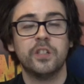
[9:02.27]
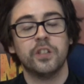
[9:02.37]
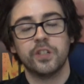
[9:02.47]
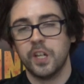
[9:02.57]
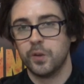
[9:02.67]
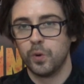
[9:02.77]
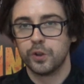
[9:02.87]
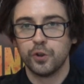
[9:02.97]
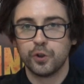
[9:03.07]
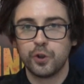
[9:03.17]
you decide what
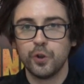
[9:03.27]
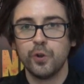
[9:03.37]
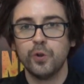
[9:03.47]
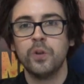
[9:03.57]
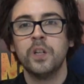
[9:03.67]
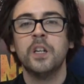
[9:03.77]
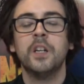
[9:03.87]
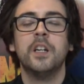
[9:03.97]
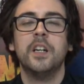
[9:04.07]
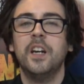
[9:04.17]
to do,
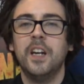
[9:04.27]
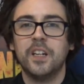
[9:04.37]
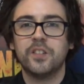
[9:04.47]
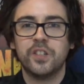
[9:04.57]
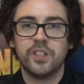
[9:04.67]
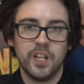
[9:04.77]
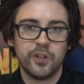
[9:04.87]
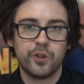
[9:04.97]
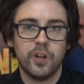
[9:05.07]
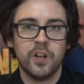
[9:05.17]

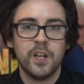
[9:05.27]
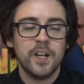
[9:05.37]
etc.